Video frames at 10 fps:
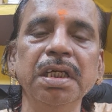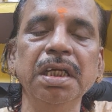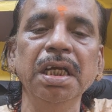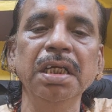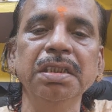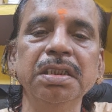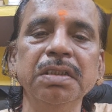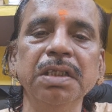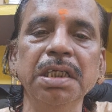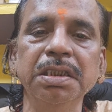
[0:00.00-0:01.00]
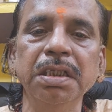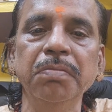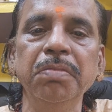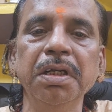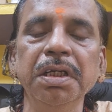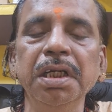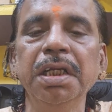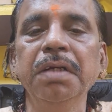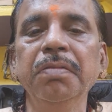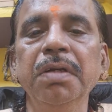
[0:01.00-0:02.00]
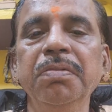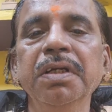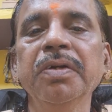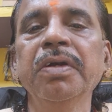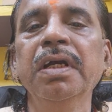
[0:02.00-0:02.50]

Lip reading: the case number, hearing may be